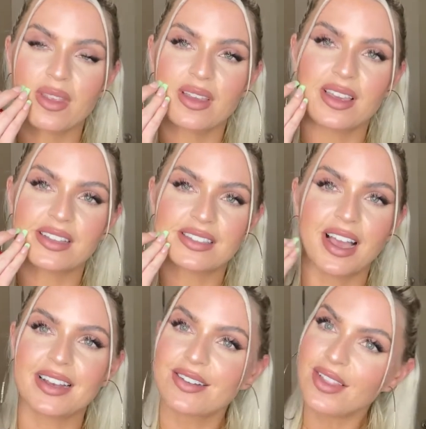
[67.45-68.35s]
It's
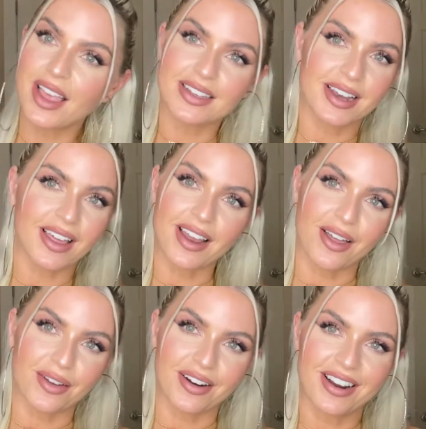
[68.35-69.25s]
kind of like none
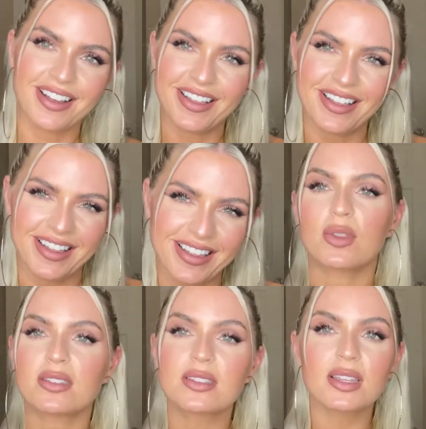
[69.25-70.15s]
other. So
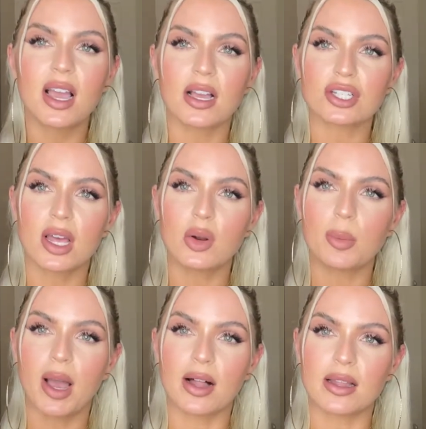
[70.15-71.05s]
this is the eyeshadow
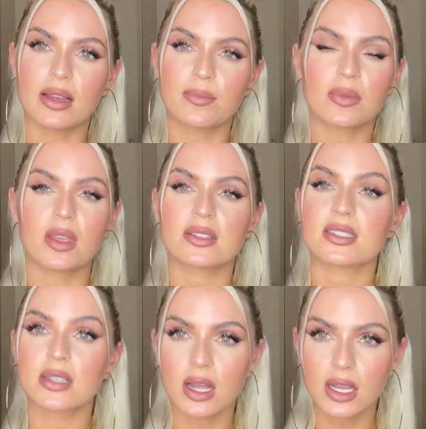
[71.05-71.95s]
palette.
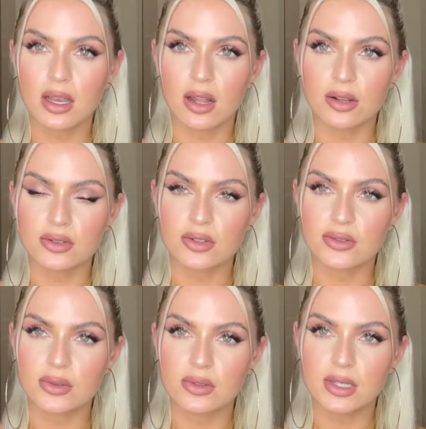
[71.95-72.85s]
Stunning colors. As
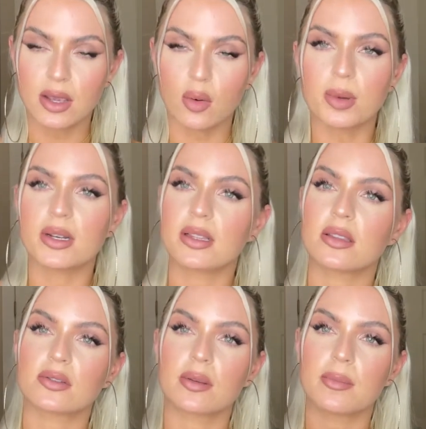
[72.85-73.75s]
soon as I opened it,
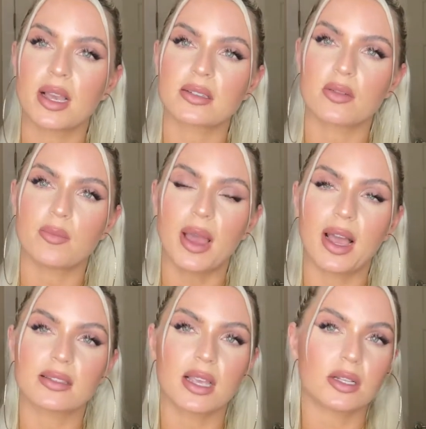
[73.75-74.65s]
there's a mix of
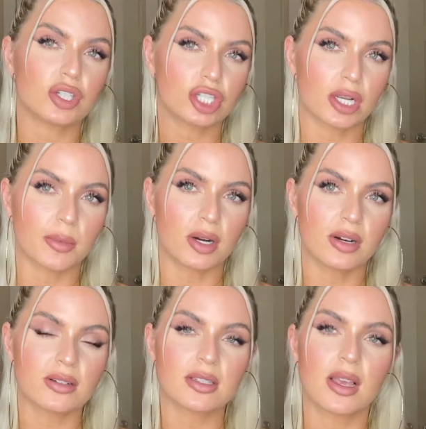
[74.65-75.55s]
mattes and shimmers.